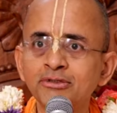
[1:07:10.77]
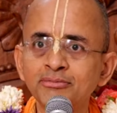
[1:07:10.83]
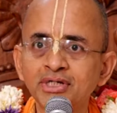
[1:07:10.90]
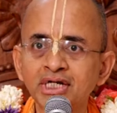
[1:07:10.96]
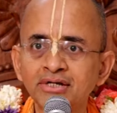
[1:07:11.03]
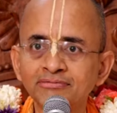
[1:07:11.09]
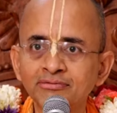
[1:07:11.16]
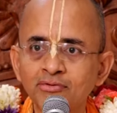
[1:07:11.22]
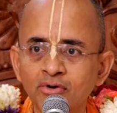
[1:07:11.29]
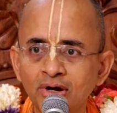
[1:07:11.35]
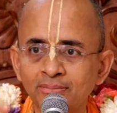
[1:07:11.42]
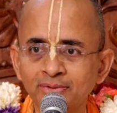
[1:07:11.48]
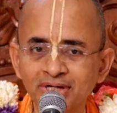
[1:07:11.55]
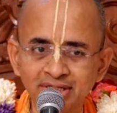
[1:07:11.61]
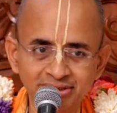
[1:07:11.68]
instrument of
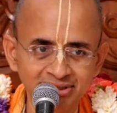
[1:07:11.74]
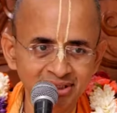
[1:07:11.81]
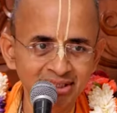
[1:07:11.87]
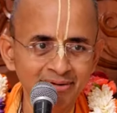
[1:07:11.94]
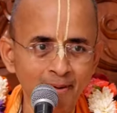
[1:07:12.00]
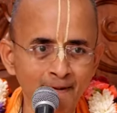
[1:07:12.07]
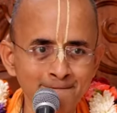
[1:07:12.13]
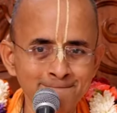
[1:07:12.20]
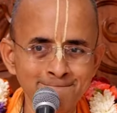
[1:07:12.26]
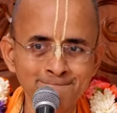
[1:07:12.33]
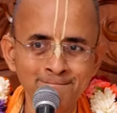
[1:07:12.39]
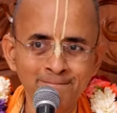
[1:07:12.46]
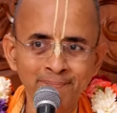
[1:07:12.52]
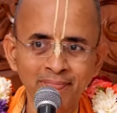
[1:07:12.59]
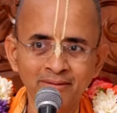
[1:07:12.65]
cooperation hmm,
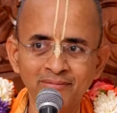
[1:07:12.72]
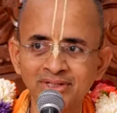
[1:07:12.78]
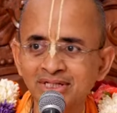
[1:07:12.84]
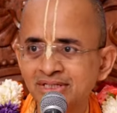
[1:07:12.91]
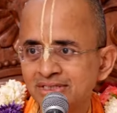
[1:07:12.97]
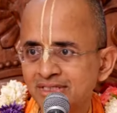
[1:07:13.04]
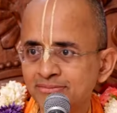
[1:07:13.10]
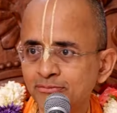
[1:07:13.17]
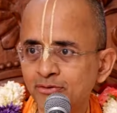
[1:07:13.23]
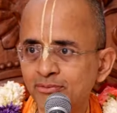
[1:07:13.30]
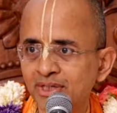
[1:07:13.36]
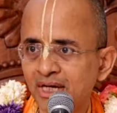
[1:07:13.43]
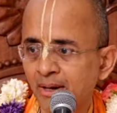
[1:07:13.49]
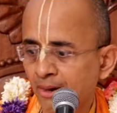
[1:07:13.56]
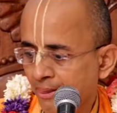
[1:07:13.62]
within this
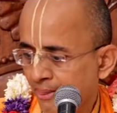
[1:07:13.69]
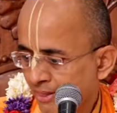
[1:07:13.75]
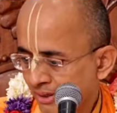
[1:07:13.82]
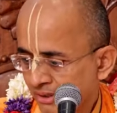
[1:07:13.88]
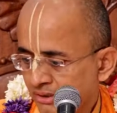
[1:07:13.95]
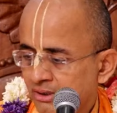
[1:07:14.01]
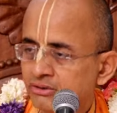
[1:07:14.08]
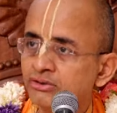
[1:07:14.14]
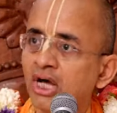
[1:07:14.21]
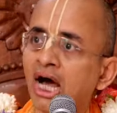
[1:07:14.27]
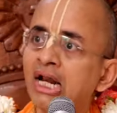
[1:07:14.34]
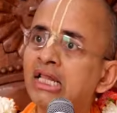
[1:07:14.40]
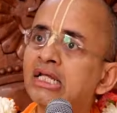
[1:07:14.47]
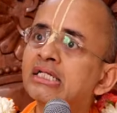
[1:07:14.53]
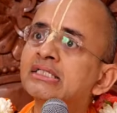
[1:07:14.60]
moment. So
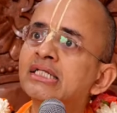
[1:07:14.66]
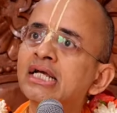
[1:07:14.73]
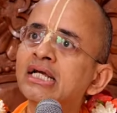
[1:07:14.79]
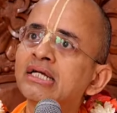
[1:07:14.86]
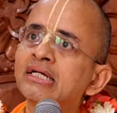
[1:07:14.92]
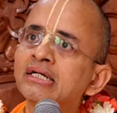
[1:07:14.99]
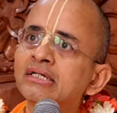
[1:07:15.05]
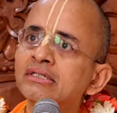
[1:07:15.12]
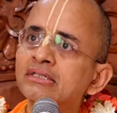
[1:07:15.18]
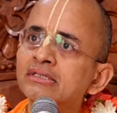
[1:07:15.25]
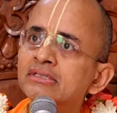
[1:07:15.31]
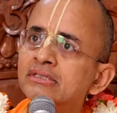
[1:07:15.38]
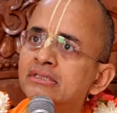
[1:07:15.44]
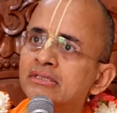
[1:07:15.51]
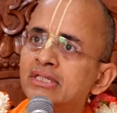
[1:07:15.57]
another thing,
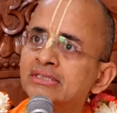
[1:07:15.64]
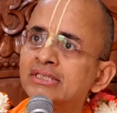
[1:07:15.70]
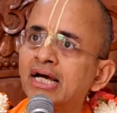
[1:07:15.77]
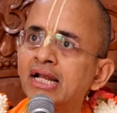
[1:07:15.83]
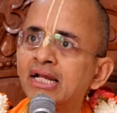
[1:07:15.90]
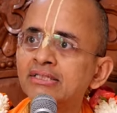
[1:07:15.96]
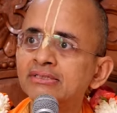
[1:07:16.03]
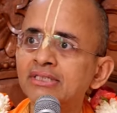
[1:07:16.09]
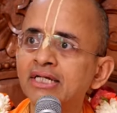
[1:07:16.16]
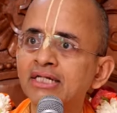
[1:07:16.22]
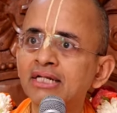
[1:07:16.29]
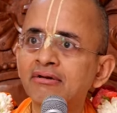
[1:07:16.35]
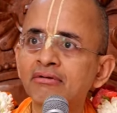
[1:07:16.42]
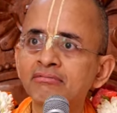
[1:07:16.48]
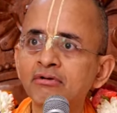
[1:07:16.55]
the challenge
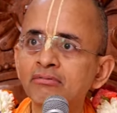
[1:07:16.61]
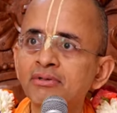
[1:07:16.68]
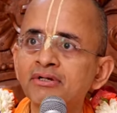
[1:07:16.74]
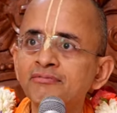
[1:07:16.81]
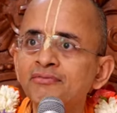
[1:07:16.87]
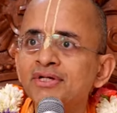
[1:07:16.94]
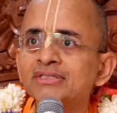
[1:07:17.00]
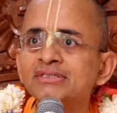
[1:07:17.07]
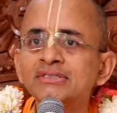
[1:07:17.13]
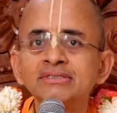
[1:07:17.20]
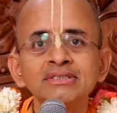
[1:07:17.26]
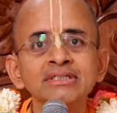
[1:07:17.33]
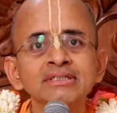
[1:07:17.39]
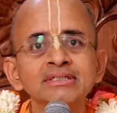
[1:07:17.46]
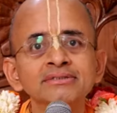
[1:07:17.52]
that our movement
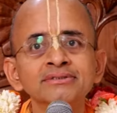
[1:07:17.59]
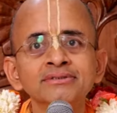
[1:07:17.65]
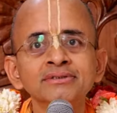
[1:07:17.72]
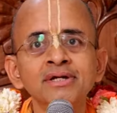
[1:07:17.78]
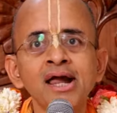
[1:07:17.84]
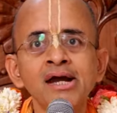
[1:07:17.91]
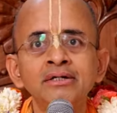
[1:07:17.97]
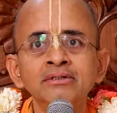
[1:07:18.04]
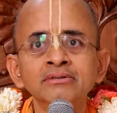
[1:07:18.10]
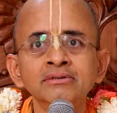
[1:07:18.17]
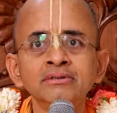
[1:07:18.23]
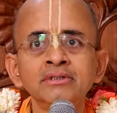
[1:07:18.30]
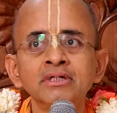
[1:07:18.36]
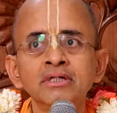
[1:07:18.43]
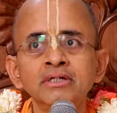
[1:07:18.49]
faces is,
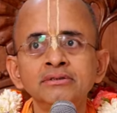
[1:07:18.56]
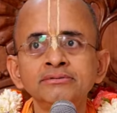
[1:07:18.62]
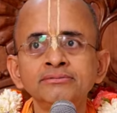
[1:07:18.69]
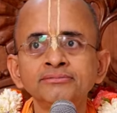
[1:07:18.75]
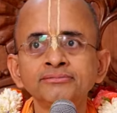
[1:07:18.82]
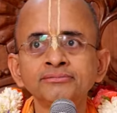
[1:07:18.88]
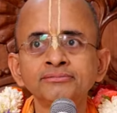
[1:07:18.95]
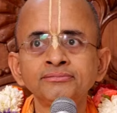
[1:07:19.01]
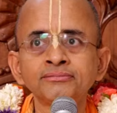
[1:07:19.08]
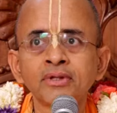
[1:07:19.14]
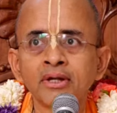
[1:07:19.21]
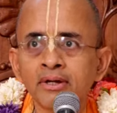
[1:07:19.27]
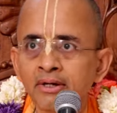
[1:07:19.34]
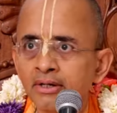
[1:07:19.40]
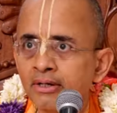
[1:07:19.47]
um,
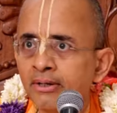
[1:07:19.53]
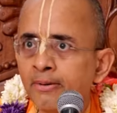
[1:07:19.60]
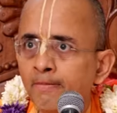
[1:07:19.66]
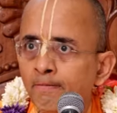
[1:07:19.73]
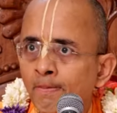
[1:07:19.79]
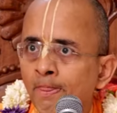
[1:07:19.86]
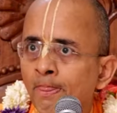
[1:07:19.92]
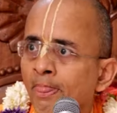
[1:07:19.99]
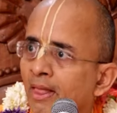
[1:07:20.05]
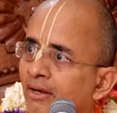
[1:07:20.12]
uh, uh,